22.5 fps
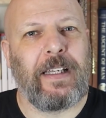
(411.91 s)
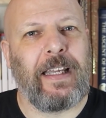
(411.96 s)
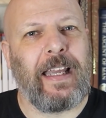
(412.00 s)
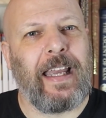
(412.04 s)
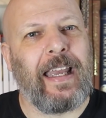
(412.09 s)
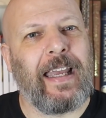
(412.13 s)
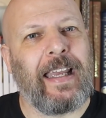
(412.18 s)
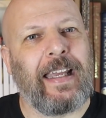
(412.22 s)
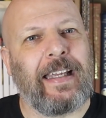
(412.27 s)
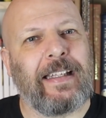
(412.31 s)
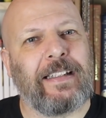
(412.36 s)

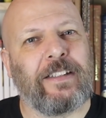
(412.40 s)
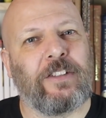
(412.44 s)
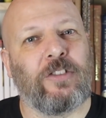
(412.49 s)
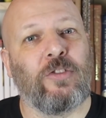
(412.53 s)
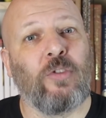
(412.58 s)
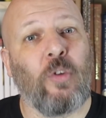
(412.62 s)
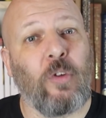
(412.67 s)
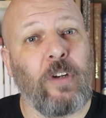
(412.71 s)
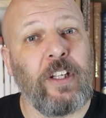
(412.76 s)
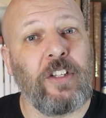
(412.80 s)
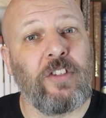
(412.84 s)

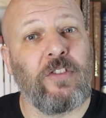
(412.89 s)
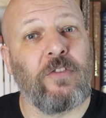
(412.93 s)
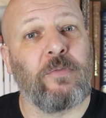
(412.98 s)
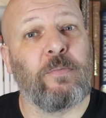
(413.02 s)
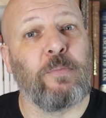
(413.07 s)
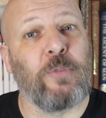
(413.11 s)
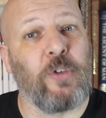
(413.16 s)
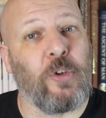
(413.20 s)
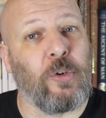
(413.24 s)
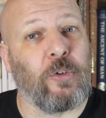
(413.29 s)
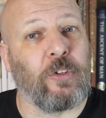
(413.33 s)
and knowledge of
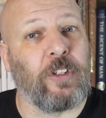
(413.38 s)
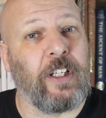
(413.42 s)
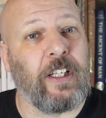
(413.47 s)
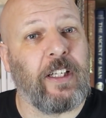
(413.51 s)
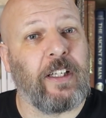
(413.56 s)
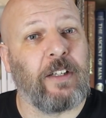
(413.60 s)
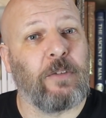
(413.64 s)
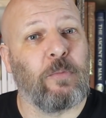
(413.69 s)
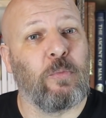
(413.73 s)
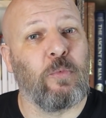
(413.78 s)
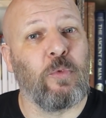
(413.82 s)

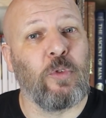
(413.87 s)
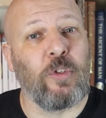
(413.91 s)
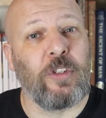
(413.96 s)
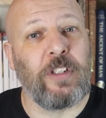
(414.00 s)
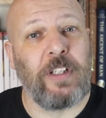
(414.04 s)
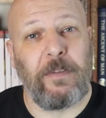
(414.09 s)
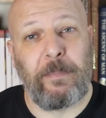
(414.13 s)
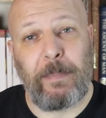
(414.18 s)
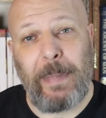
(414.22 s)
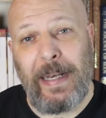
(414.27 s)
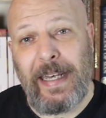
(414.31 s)
Mjolnir would
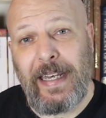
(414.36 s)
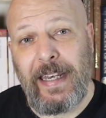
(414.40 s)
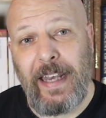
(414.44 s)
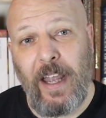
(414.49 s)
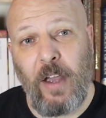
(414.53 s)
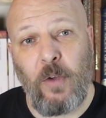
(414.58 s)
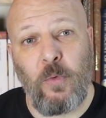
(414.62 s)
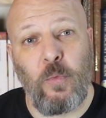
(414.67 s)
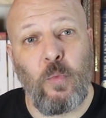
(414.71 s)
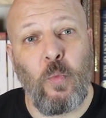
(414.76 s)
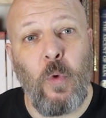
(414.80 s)
have been
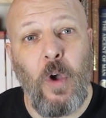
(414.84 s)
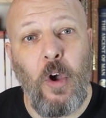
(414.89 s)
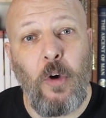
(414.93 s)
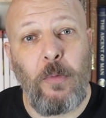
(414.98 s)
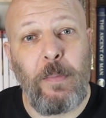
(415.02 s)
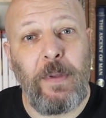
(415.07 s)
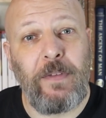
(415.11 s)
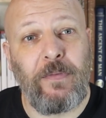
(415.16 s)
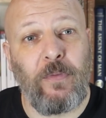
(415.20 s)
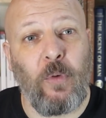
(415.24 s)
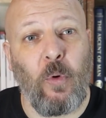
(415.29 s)
known
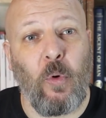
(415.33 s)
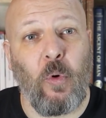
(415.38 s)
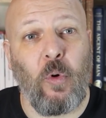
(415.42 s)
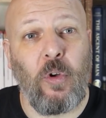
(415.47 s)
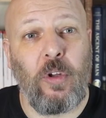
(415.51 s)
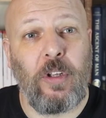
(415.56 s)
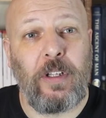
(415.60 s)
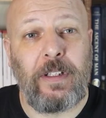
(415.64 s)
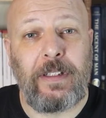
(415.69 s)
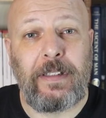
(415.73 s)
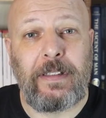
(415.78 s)
well
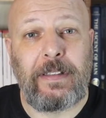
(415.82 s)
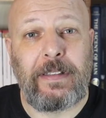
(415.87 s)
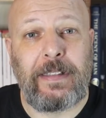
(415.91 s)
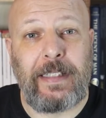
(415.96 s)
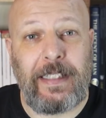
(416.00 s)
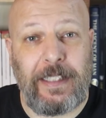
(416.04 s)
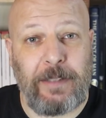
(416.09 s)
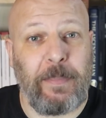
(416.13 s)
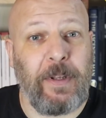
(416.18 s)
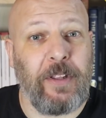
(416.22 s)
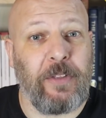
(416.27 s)
before
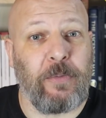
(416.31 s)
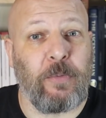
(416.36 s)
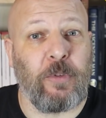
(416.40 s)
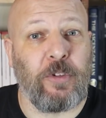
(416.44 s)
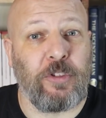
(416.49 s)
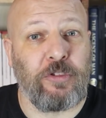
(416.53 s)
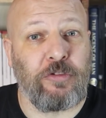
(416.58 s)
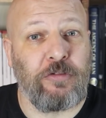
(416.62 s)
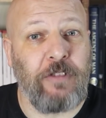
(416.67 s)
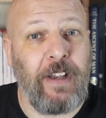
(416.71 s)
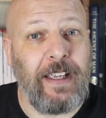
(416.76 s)
this myth
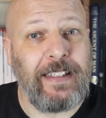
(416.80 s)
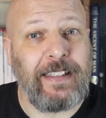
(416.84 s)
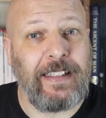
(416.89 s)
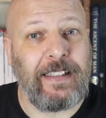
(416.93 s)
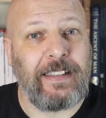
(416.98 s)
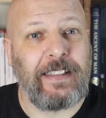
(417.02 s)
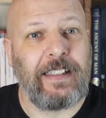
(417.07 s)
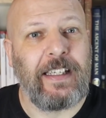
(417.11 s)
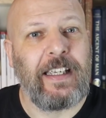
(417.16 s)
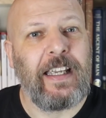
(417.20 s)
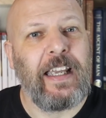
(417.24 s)
was
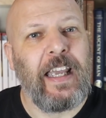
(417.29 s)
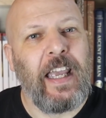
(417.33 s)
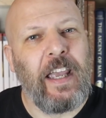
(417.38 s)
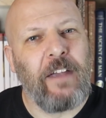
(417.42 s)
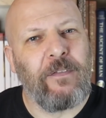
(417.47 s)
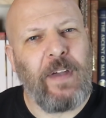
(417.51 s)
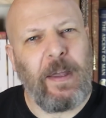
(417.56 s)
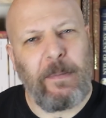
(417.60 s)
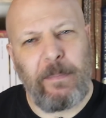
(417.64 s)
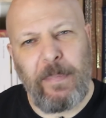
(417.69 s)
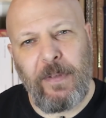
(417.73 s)
created,
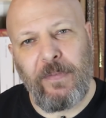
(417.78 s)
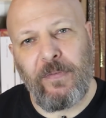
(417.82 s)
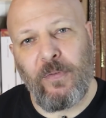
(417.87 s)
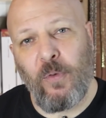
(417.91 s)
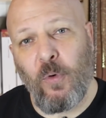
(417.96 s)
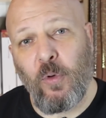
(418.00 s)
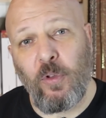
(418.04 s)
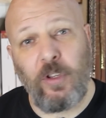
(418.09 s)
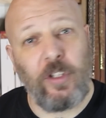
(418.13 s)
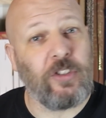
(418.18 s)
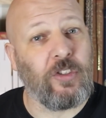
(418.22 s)
in fact
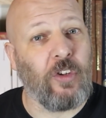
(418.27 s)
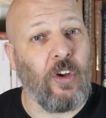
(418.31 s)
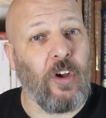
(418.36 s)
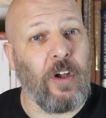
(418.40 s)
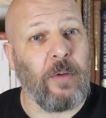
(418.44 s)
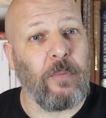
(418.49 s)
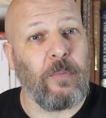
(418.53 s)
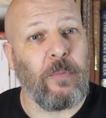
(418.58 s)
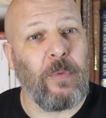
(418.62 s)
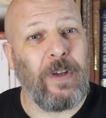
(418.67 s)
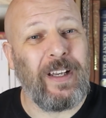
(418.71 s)
before the
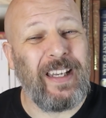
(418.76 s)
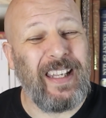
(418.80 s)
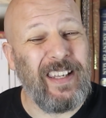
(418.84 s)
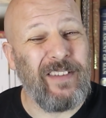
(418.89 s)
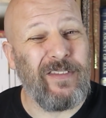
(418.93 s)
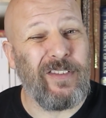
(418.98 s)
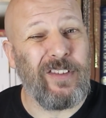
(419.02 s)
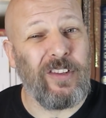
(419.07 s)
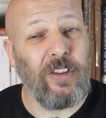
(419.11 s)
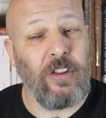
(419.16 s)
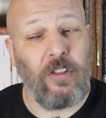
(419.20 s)
time when
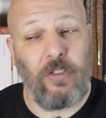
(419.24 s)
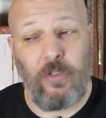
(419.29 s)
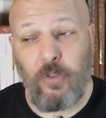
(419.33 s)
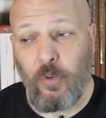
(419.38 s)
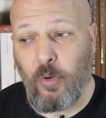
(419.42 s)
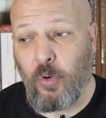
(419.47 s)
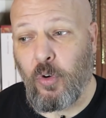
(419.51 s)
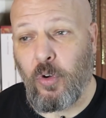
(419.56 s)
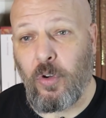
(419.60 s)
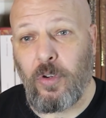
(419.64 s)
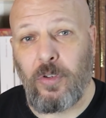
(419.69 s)
even
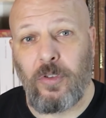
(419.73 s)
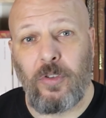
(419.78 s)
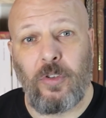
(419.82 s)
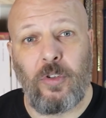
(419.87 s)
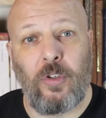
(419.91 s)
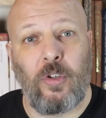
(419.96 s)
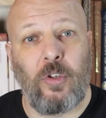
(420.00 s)
Thor